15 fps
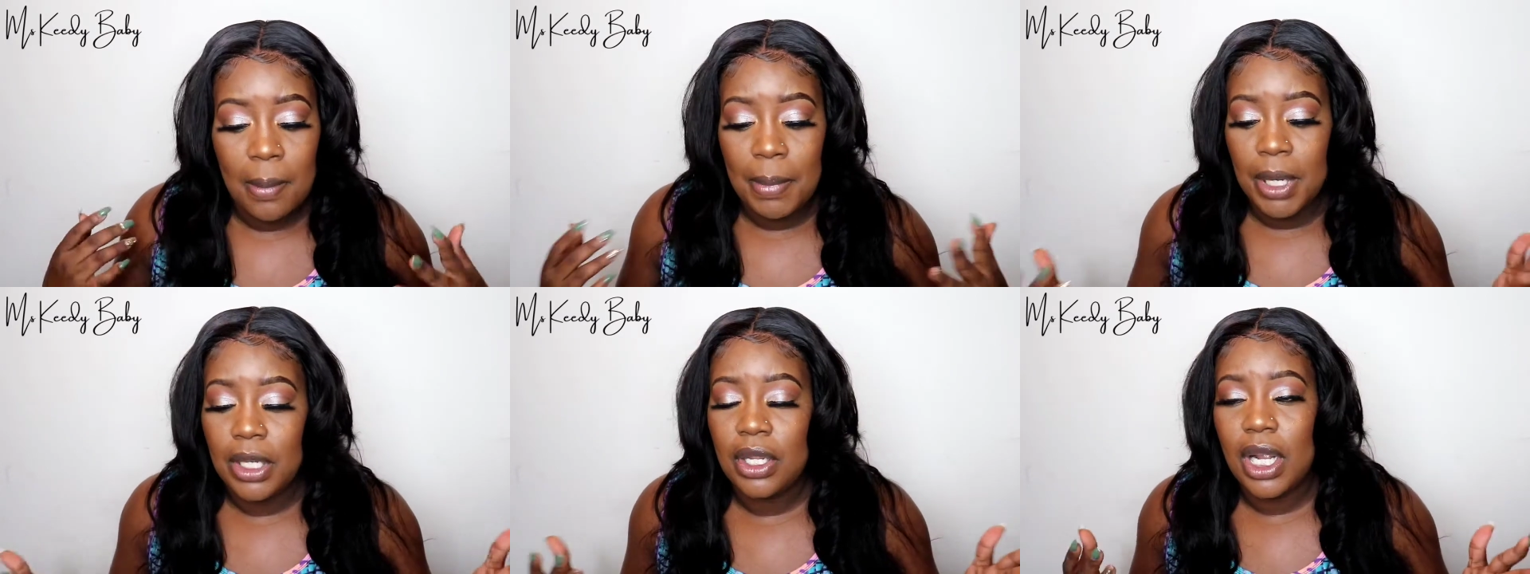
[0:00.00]

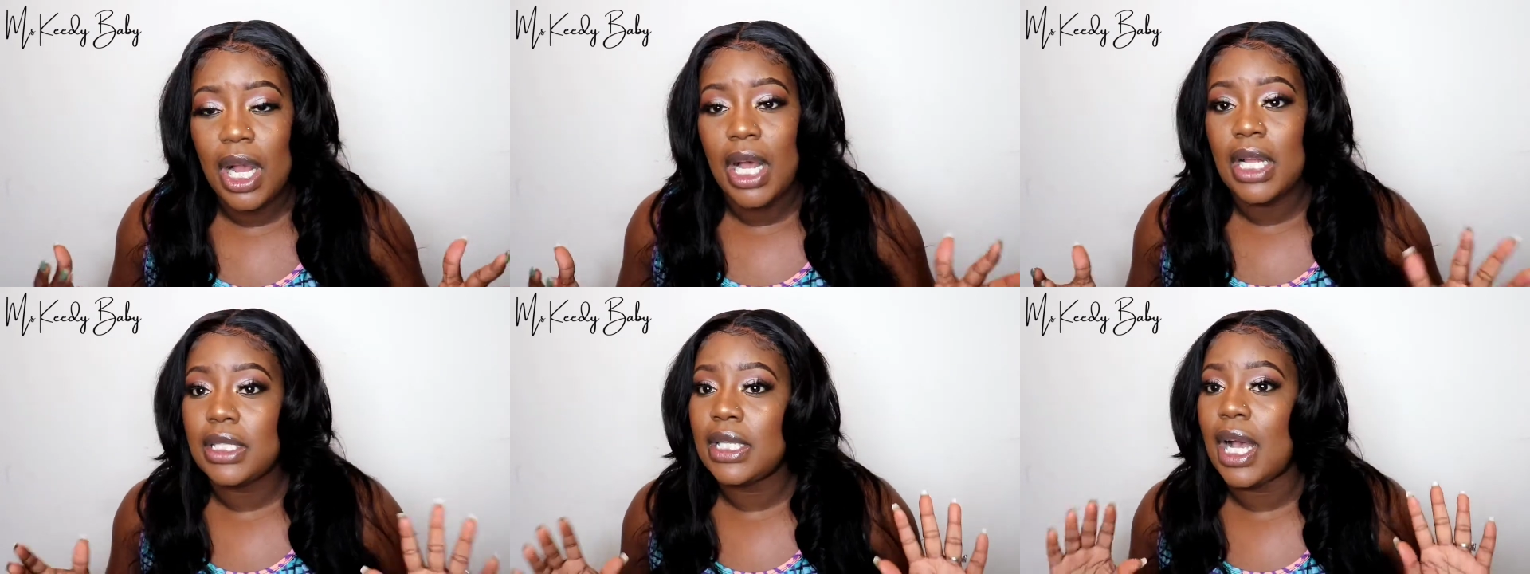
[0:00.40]
But you
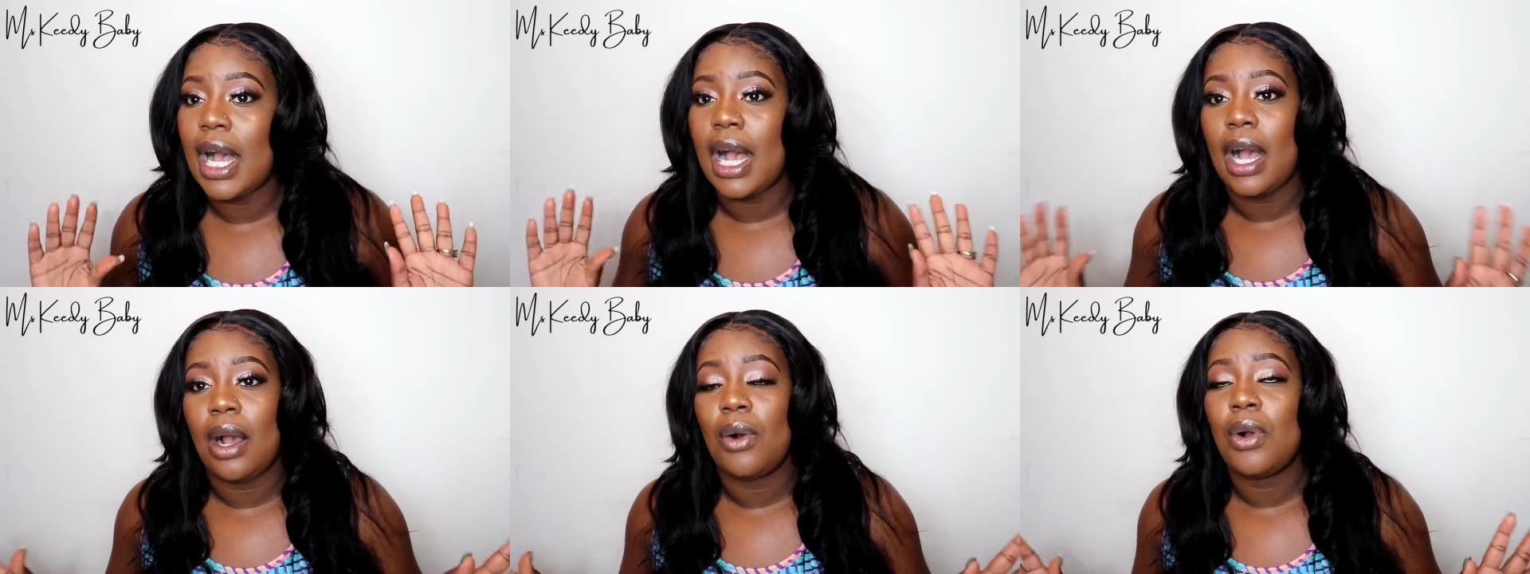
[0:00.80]
guys,
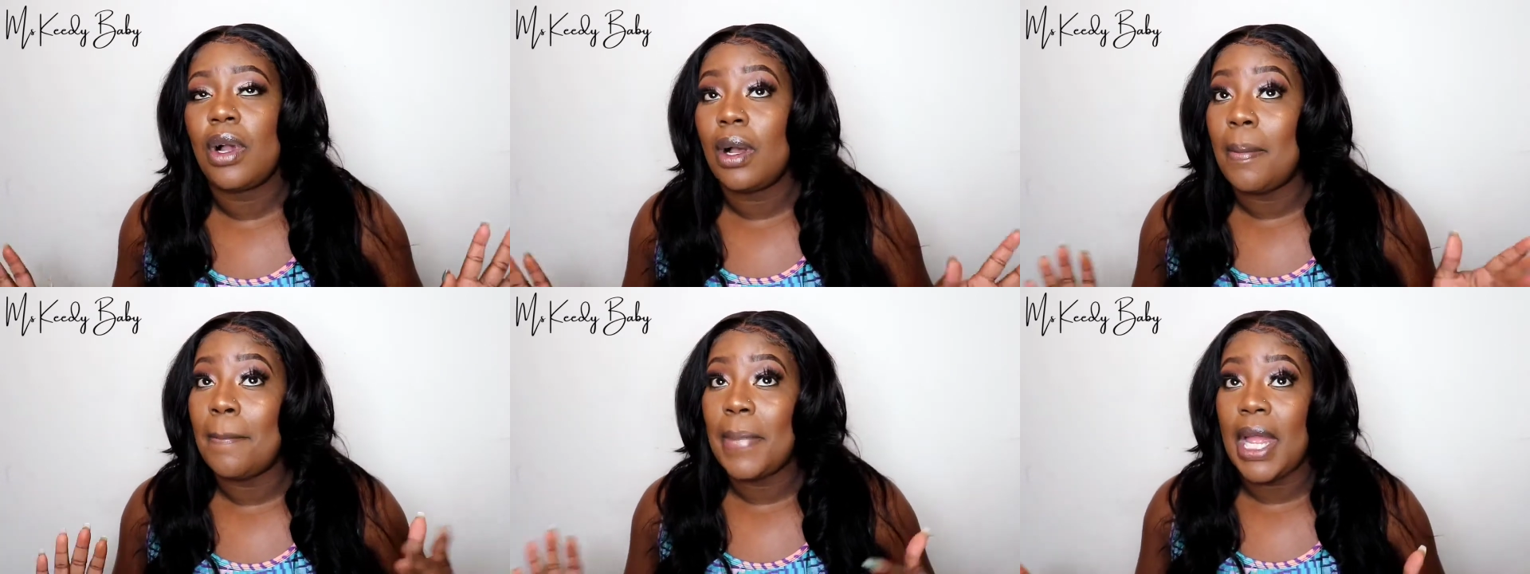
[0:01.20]
I'll
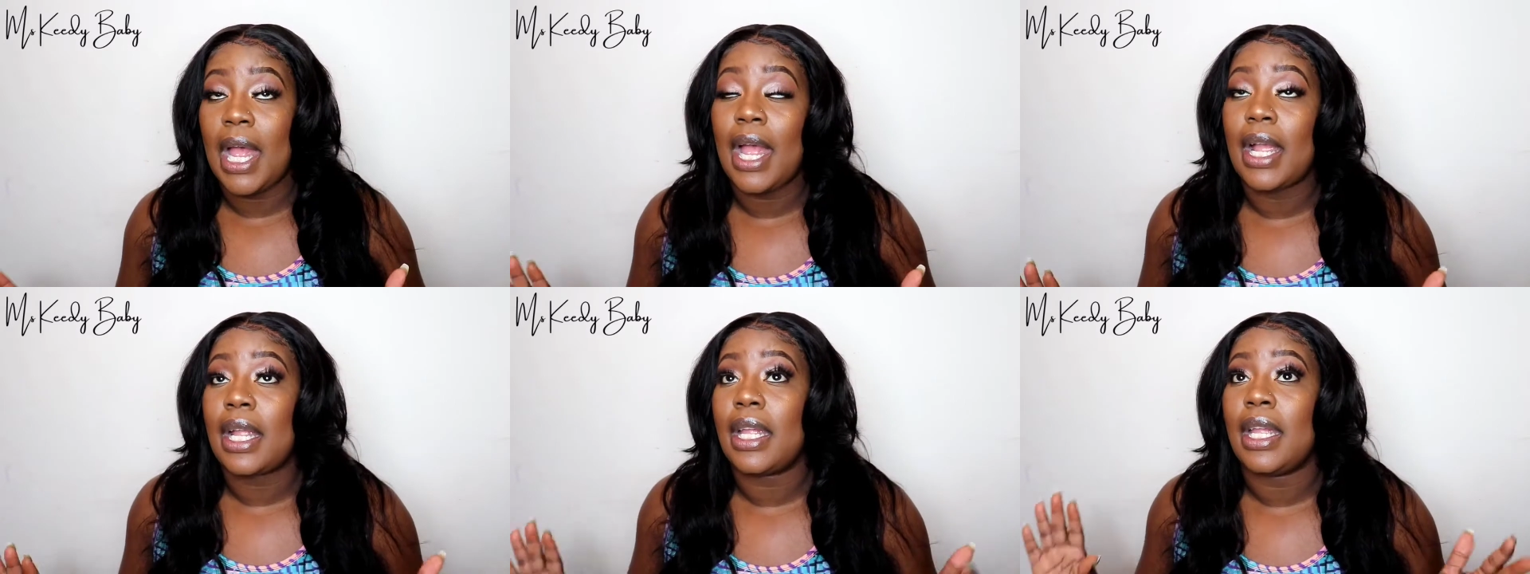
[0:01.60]
come
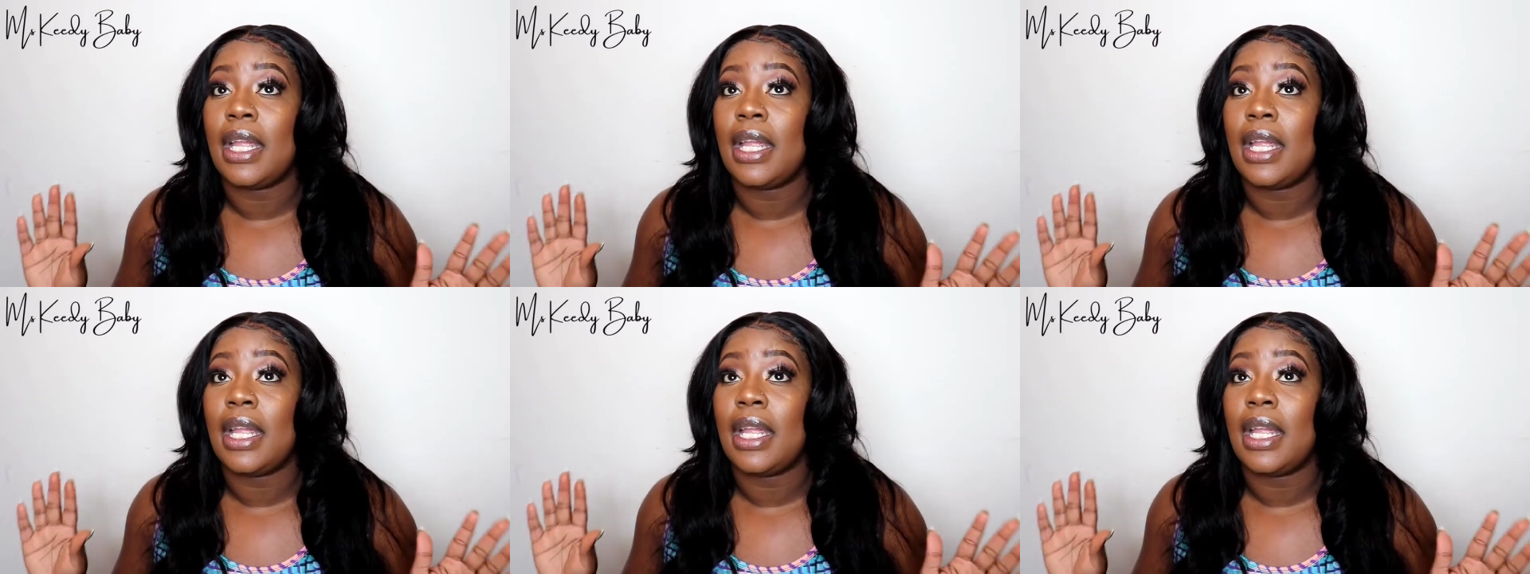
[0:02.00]
back